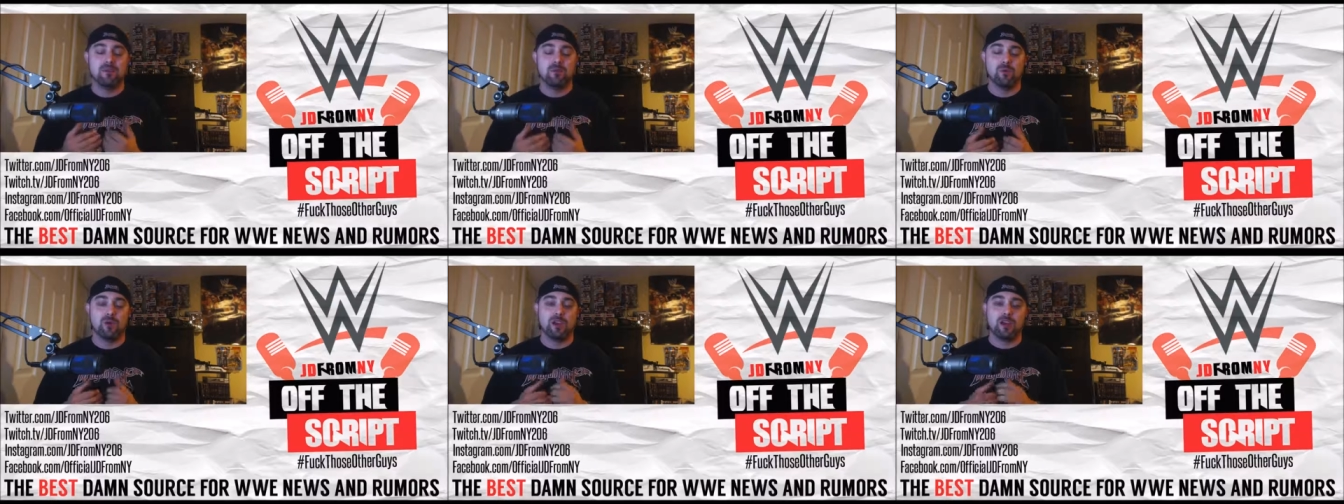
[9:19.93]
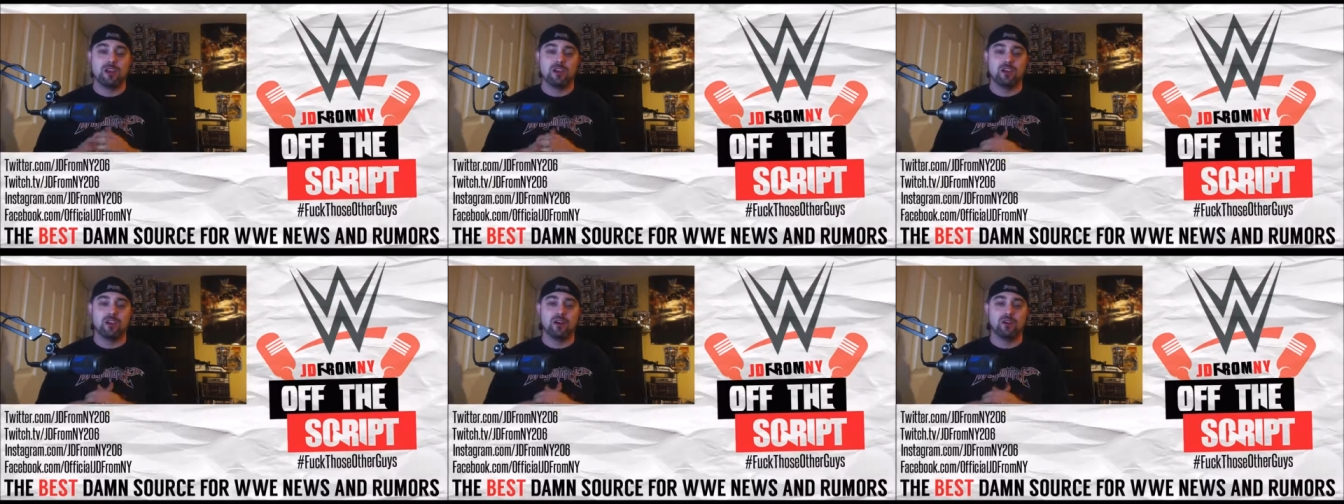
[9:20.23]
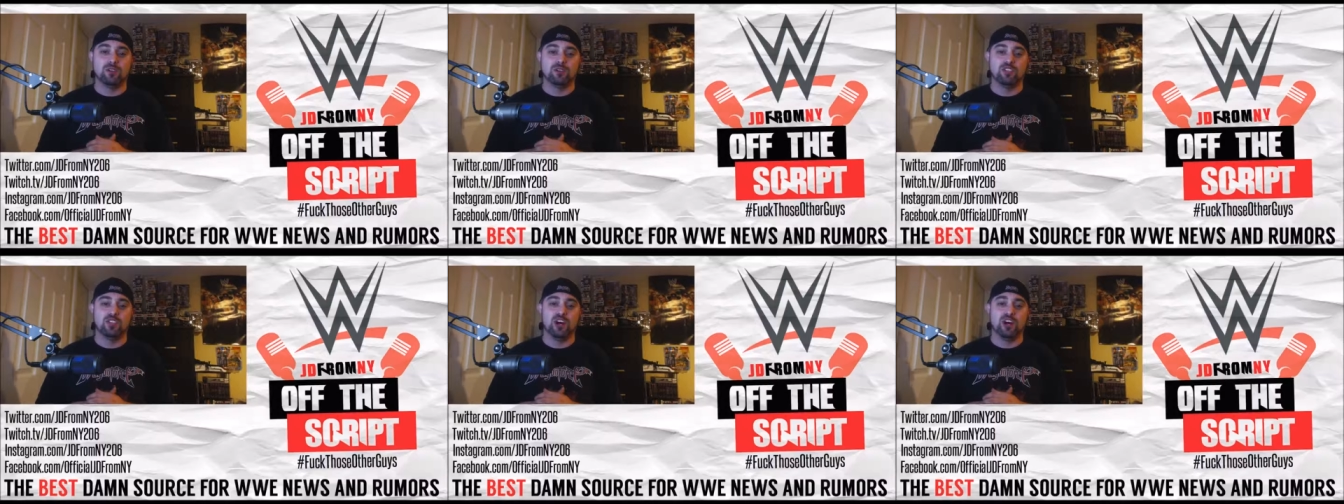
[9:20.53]
when it
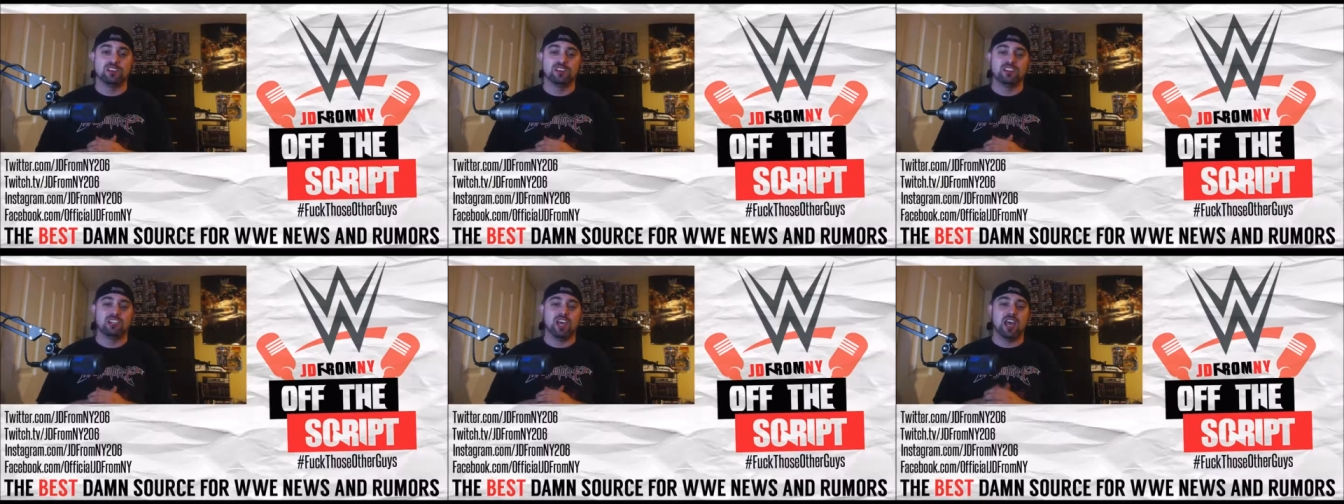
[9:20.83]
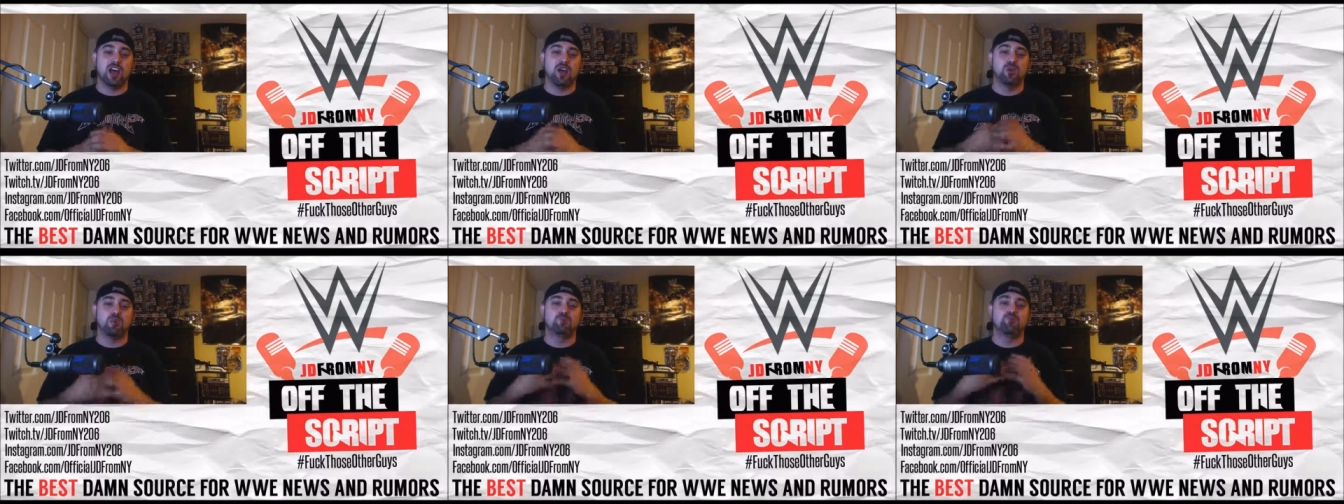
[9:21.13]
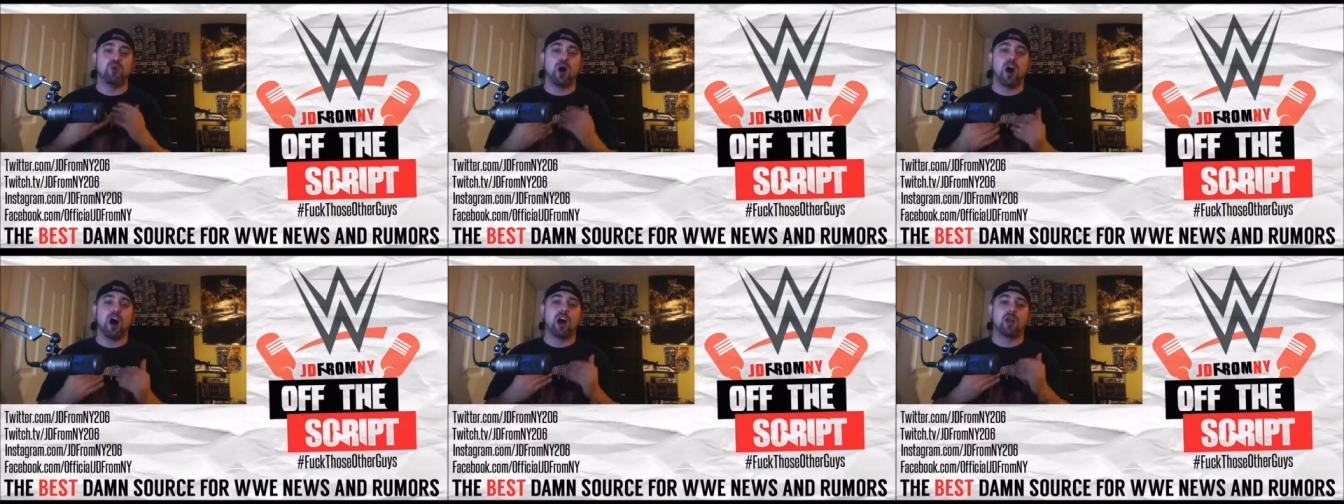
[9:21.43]
goes on sale.
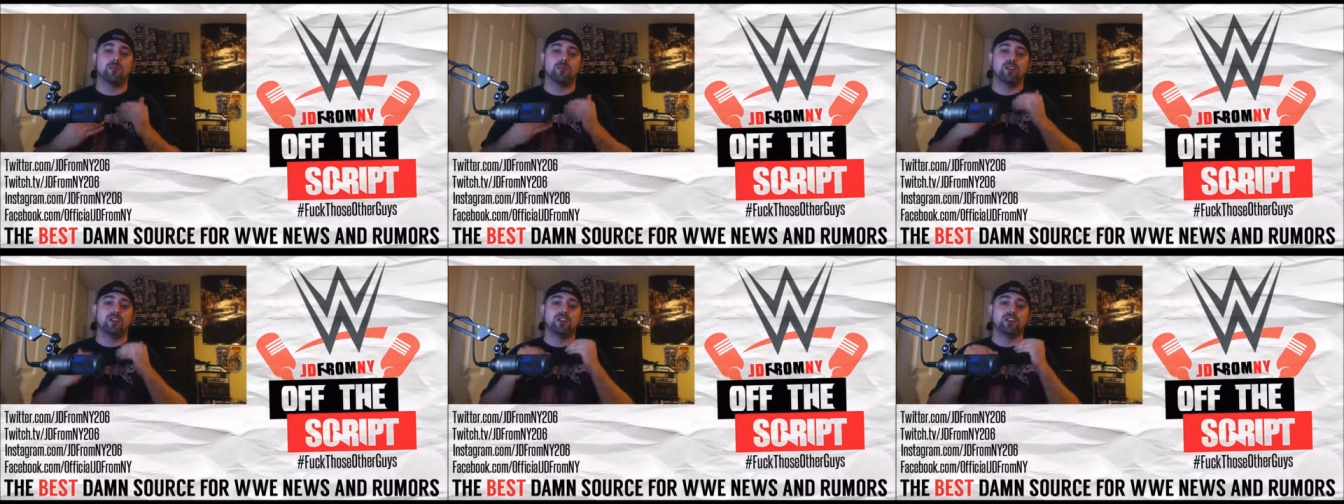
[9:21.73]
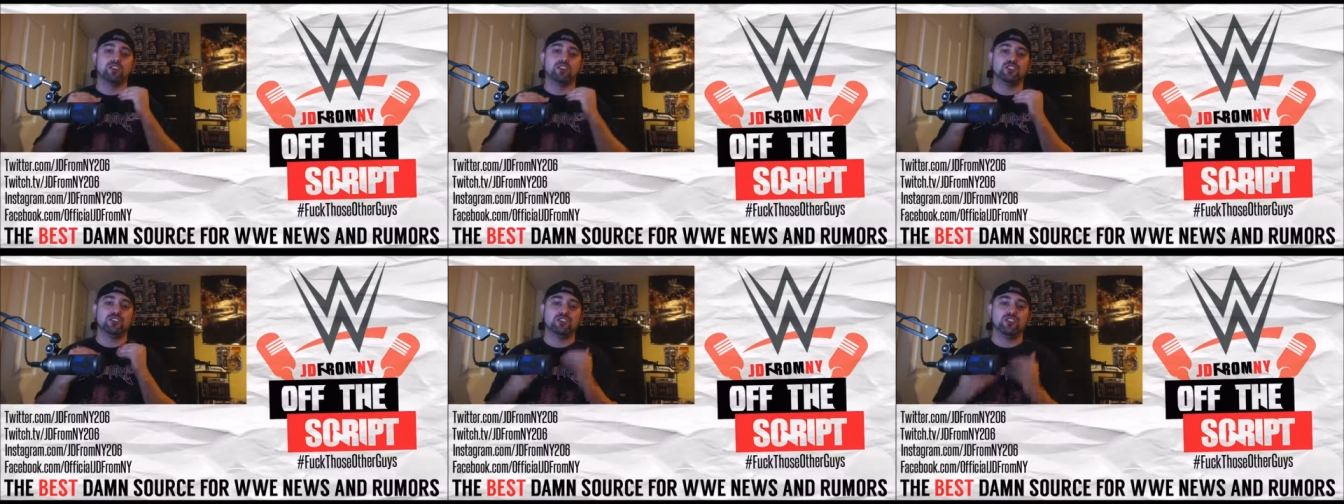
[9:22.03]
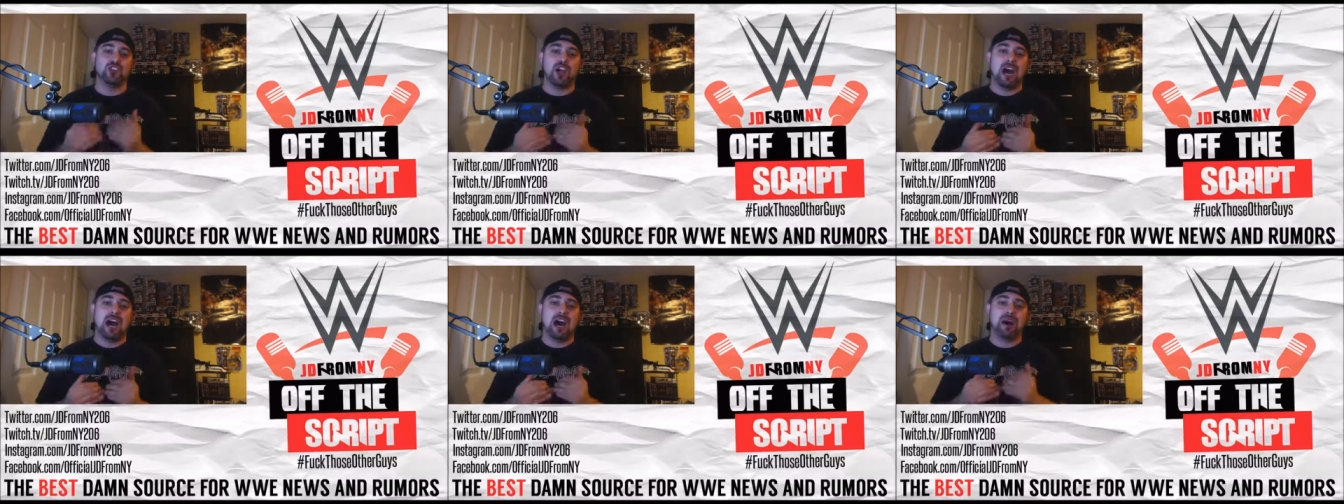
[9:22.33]
Barber
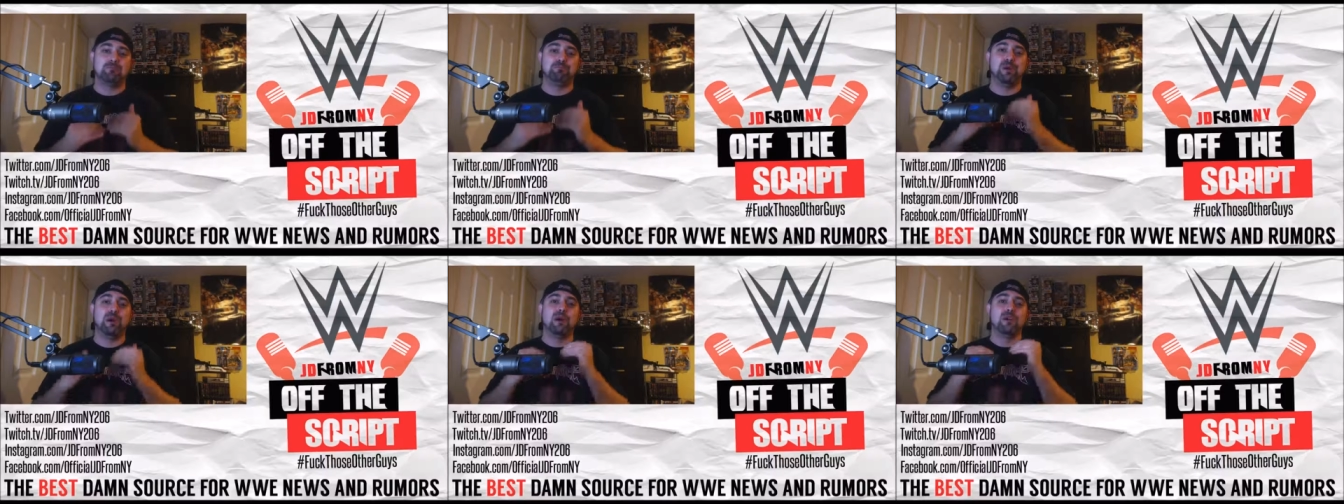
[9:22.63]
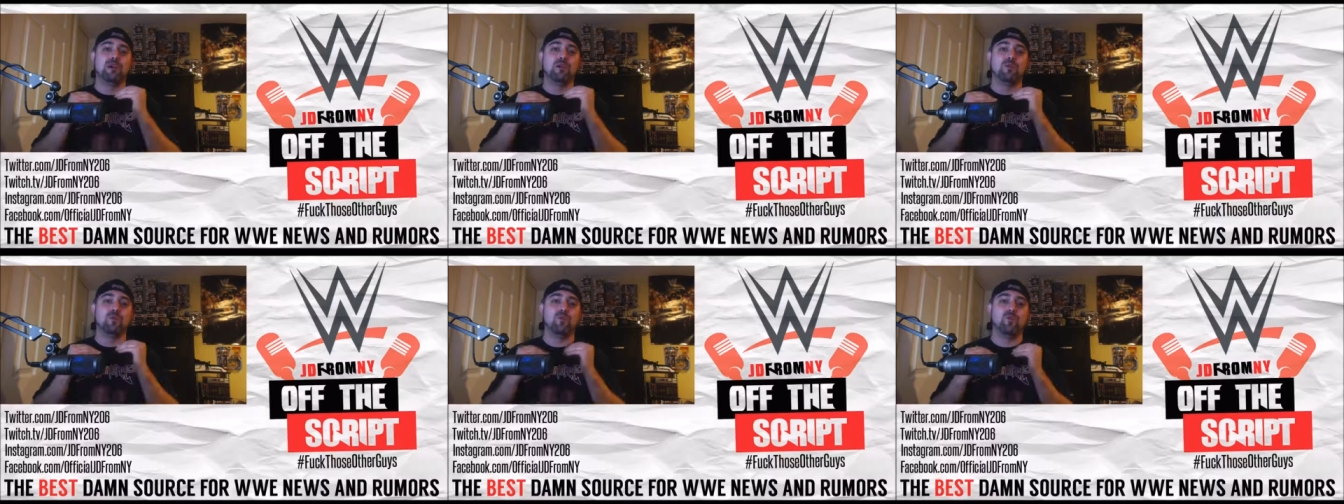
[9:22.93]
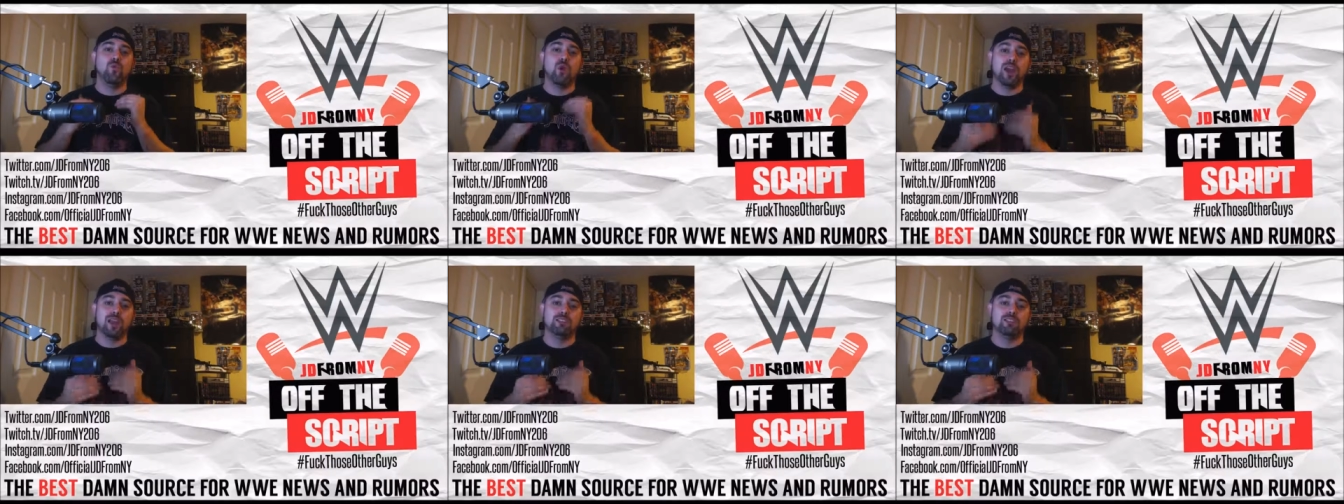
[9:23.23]
Shop
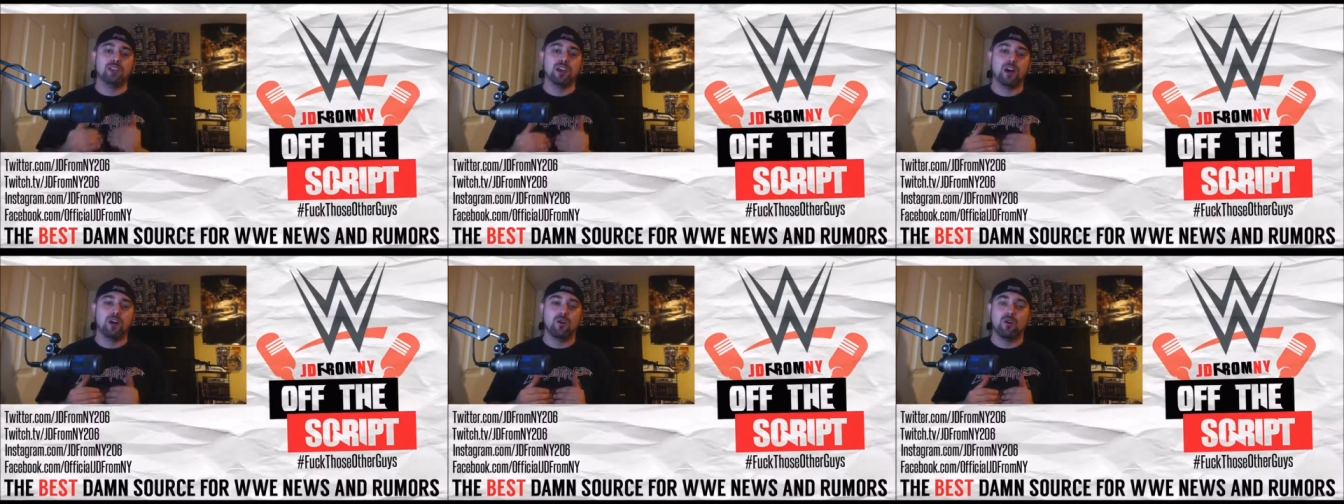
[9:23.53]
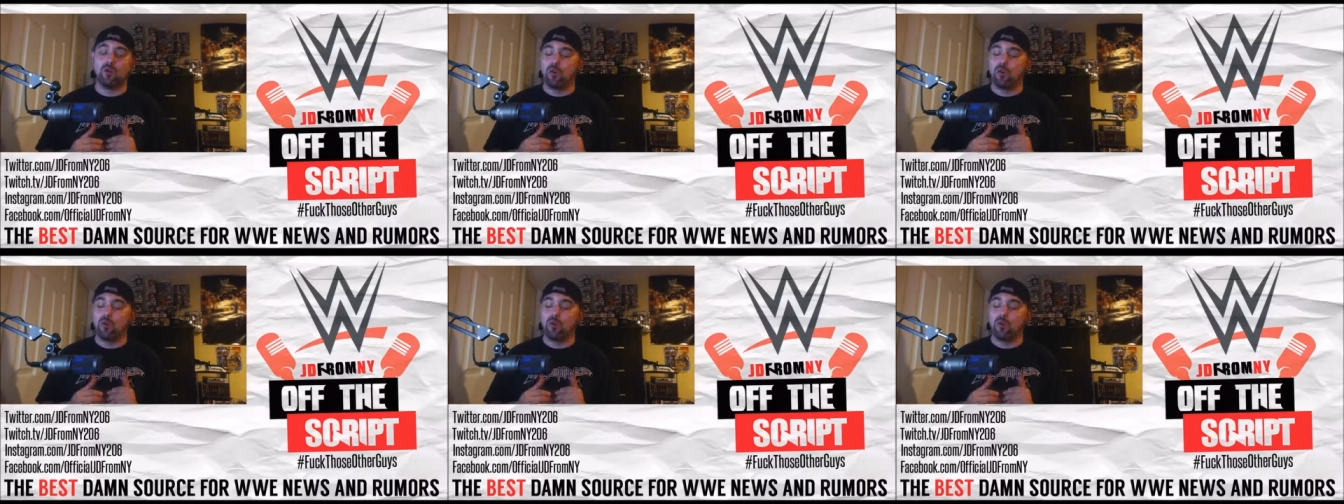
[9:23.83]
Window.